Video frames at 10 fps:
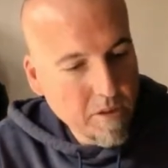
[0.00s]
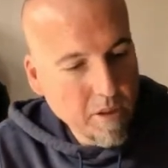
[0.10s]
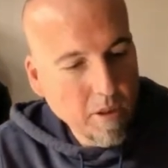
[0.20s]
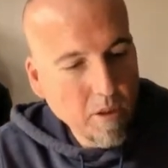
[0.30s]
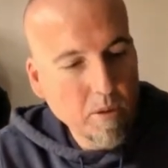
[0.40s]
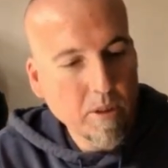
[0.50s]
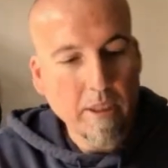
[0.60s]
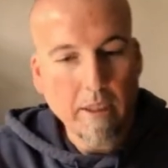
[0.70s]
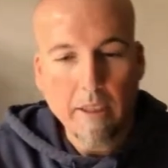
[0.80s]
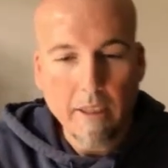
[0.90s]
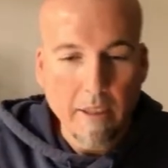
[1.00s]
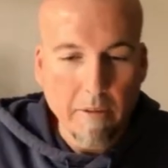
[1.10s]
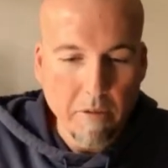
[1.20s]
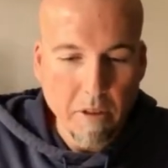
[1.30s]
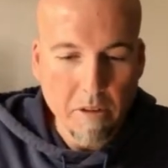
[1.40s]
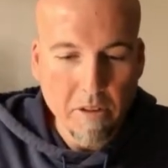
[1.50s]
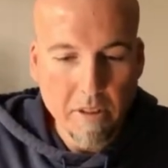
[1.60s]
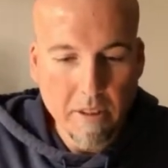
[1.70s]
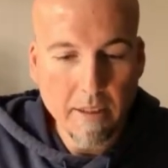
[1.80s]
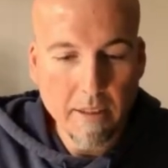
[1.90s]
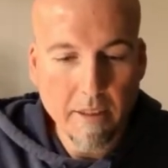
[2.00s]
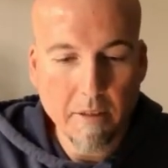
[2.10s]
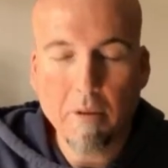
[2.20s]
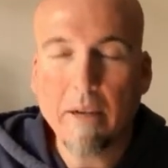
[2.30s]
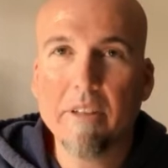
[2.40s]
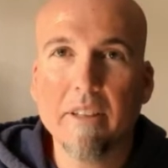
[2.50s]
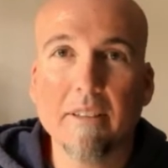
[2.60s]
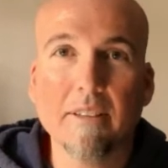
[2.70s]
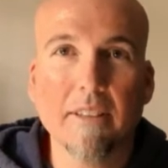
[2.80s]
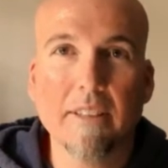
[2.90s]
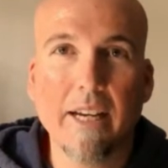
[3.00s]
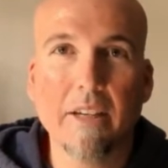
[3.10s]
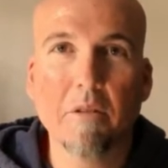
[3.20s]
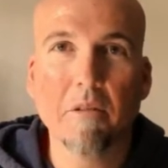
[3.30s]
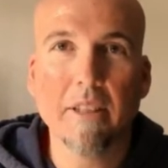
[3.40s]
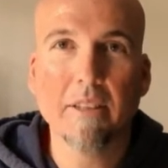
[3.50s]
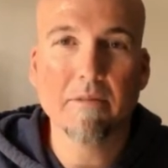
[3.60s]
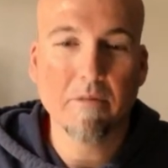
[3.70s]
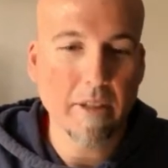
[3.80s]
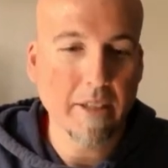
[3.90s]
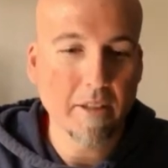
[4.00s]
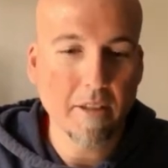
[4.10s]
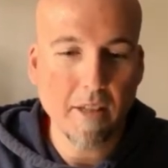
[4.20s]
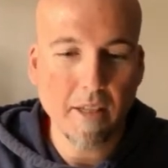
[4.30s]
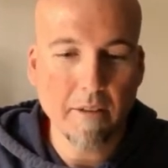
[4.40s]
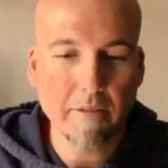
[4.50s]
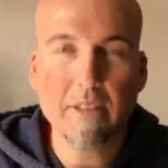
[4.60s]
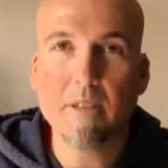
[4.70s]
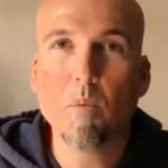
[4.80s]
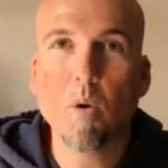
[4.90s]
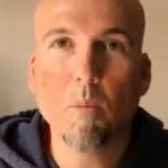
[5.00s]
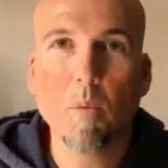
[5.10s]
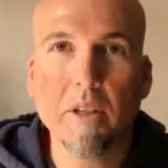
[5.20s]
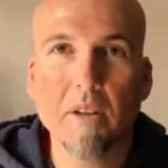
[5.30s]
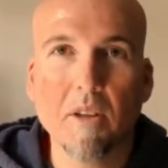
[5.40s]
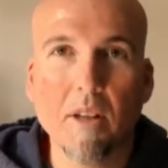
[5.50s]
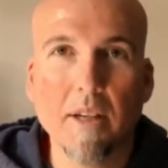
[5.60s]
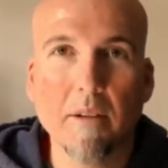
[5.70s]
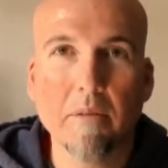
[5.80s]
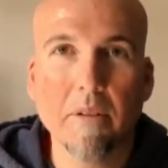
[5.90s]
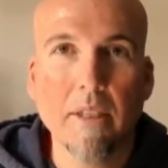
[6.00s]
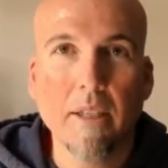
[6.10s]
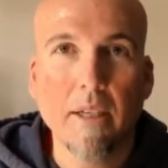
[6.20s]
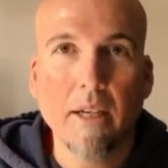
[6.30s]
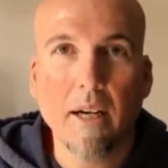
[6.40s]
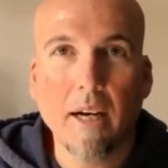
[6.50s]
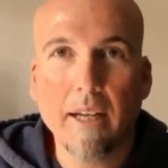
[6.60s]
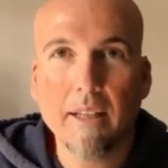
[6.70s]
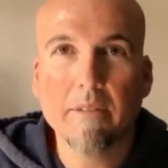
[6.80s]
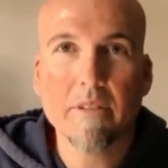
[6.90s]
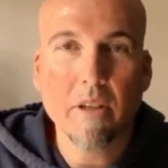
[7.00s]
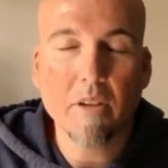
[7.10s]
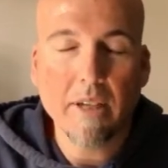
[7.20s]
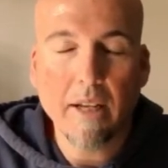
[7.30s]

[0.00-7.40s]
So first, the REV'IT Sand 3, very good glove. It's a warm weather glove. I live in Southern